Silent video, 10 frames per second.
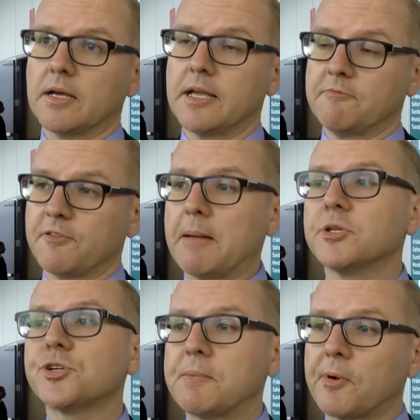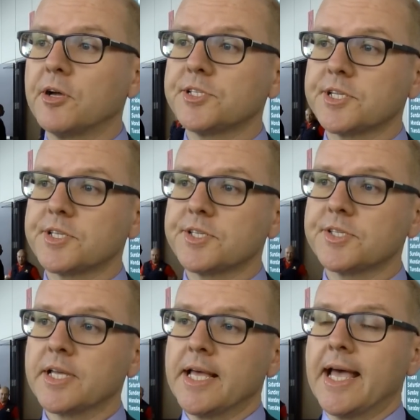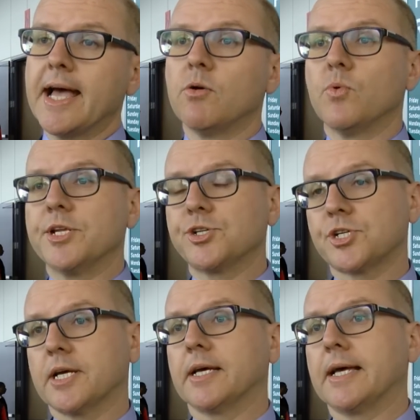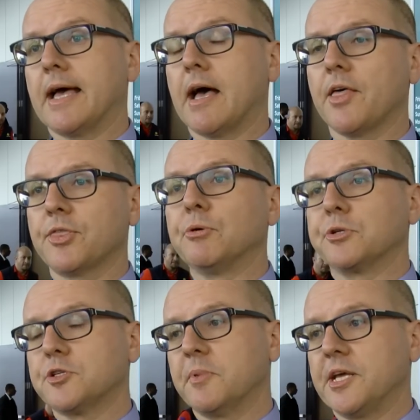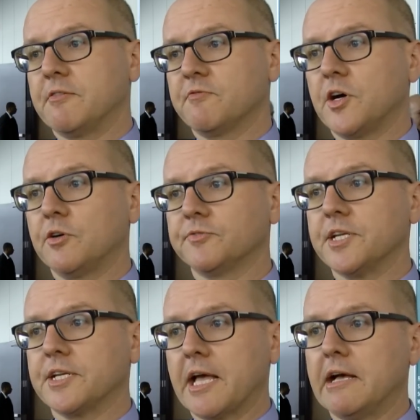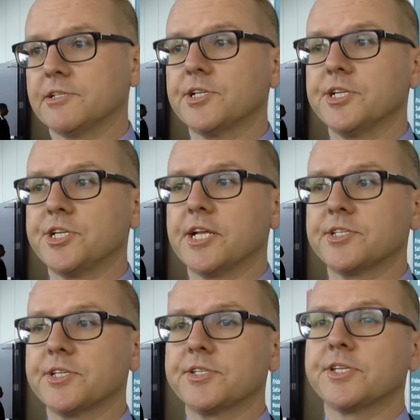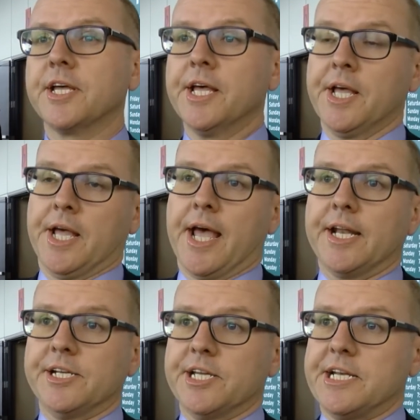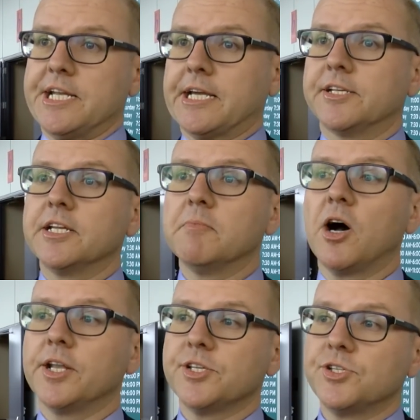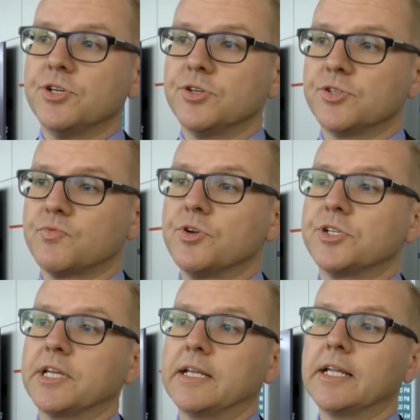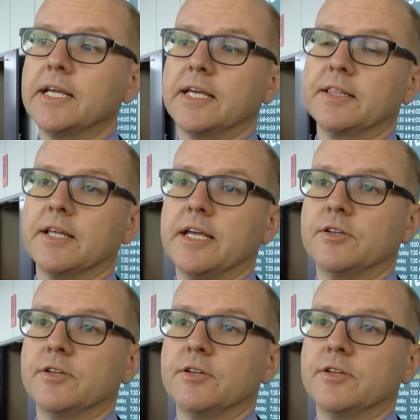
inflammatory processes, which are thought to be involved in carcinogenesis. And indeed, nicotinamide is used routinely in the